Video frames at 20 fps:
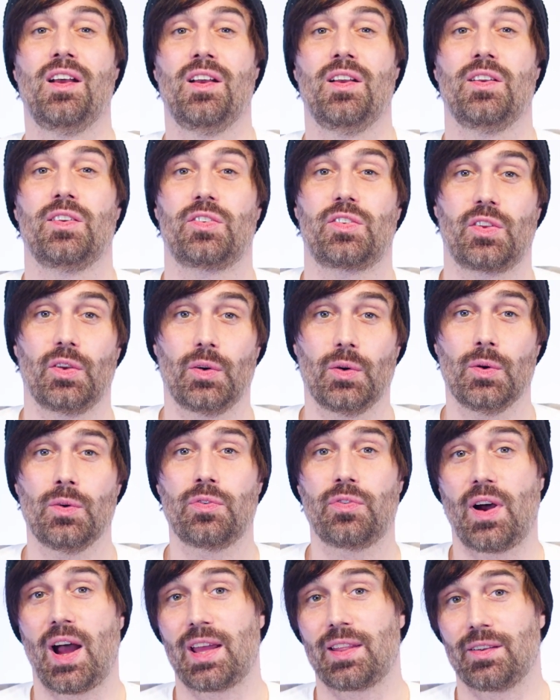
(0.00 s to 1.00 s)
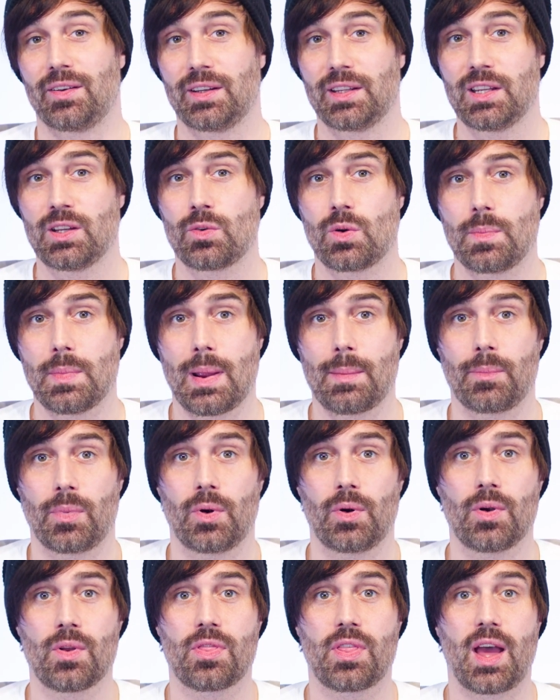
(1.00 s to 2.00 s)
So finally,
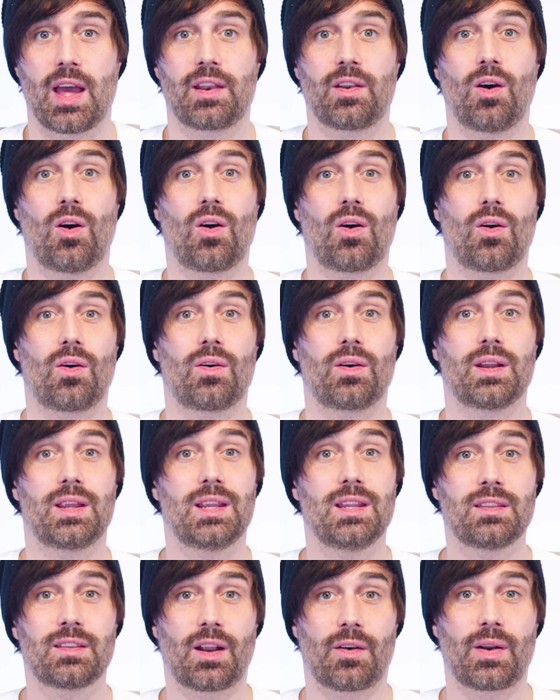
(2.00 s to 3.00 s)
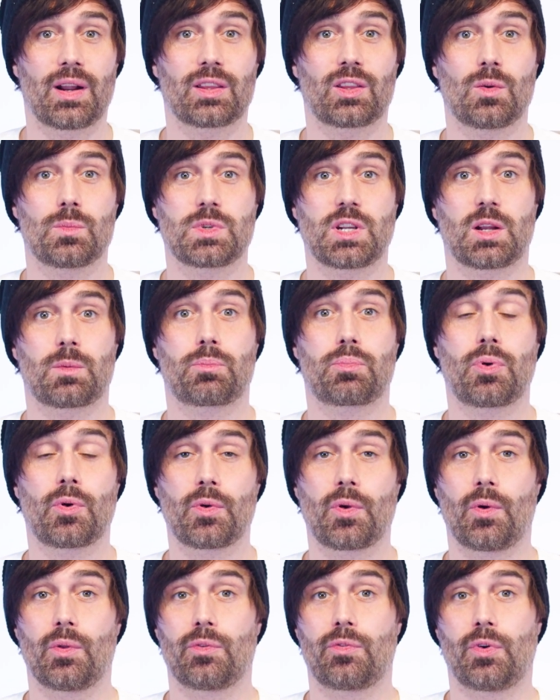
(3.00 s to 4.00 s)
remember that our indirect object
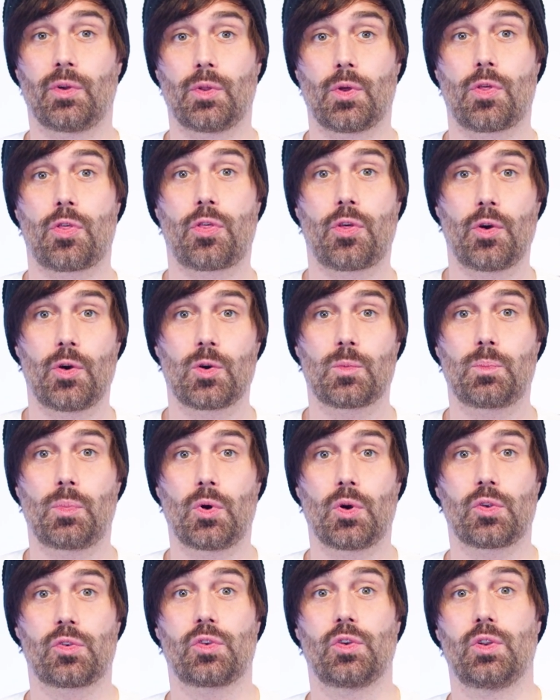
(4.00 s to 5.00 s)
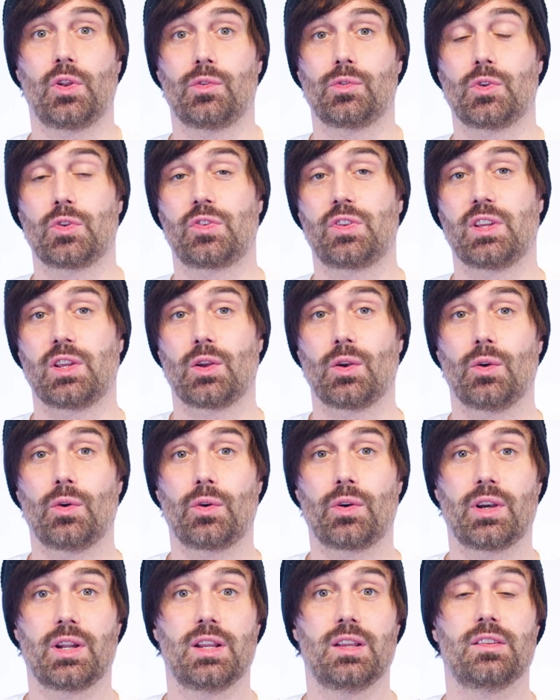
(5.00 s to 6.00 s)
pronoun for the third person of the
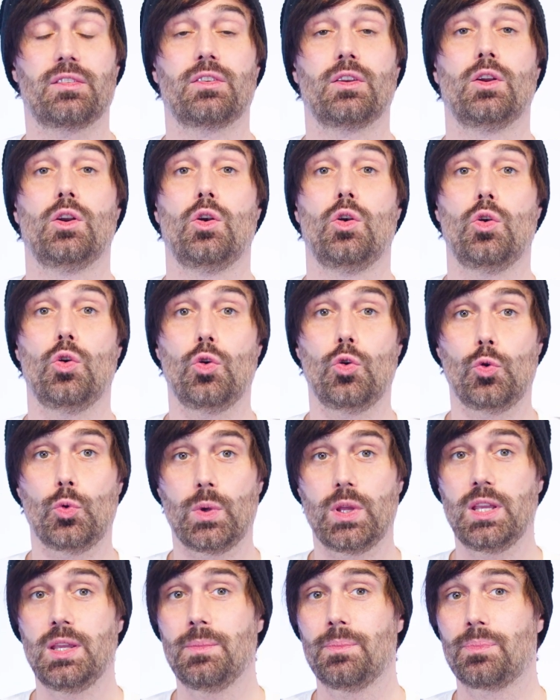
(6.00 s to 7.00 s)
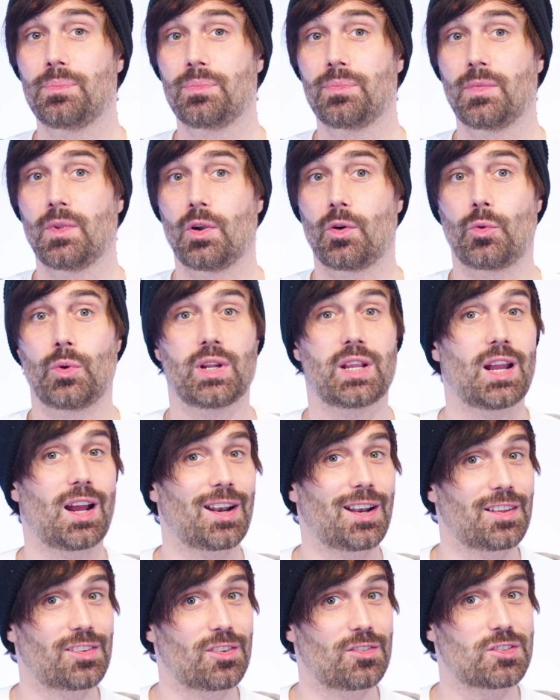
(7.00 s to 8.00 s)
singular is lui,
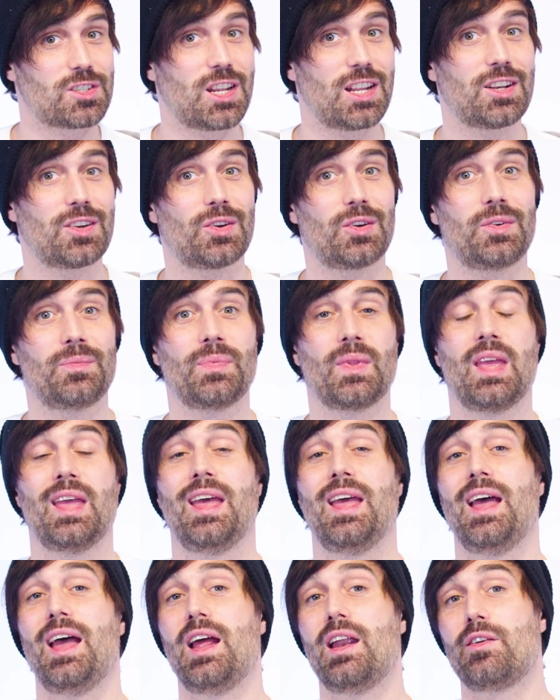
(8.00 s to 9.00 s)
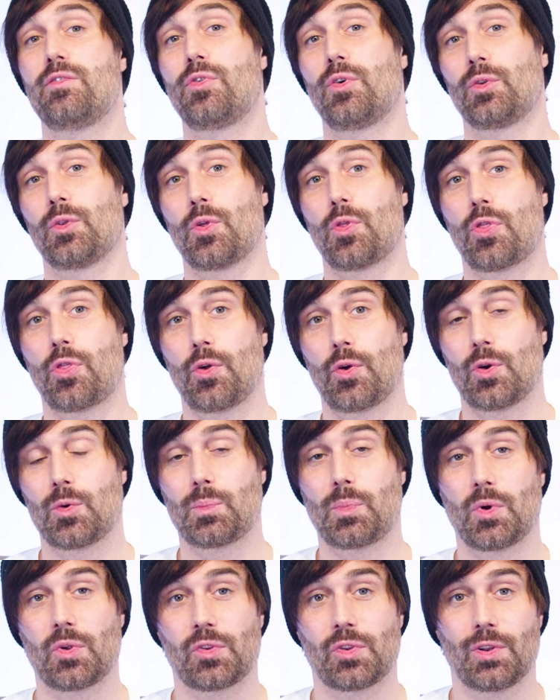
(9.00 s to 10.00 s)
regardless of gender, and for the
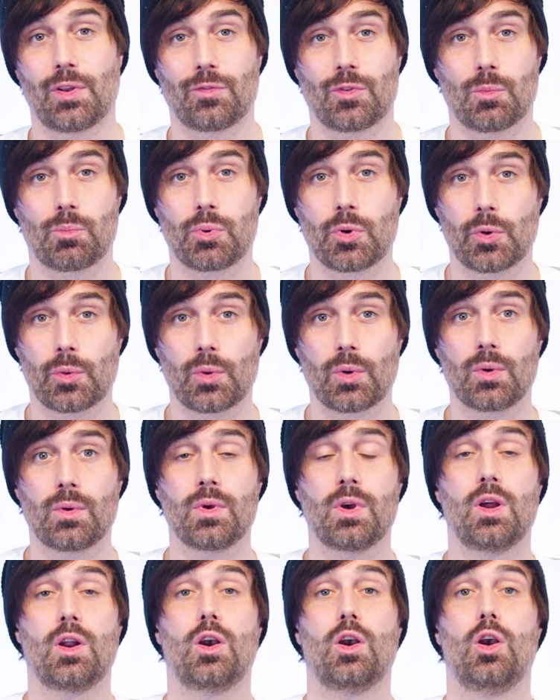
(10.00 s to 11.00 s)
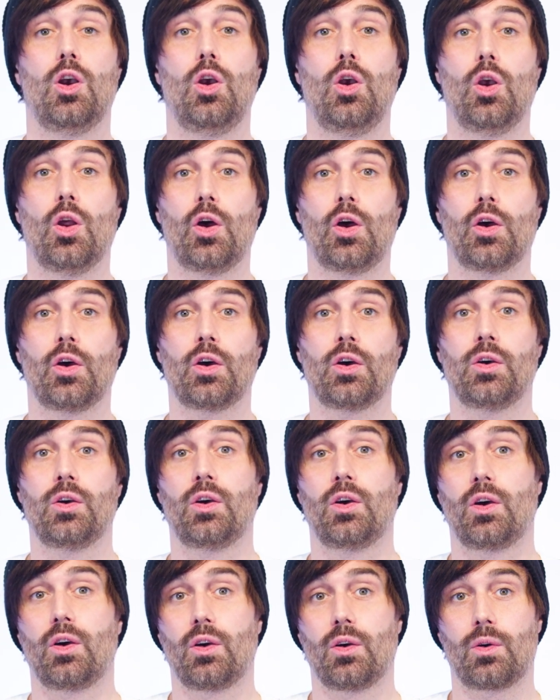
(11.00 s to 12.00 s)
third person of the plural, leur,
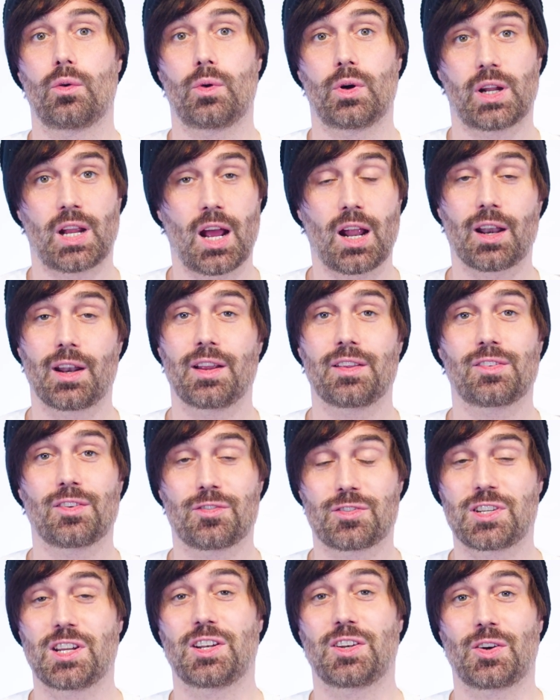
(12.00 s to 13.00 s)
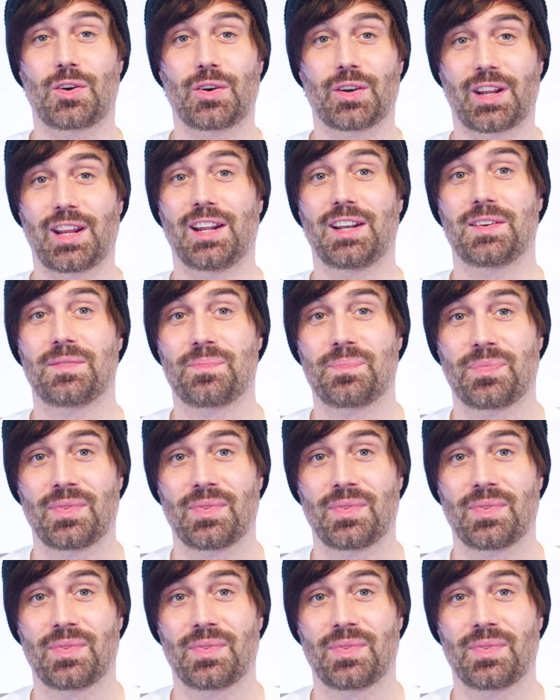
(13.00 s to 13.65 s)
regardless of gender again.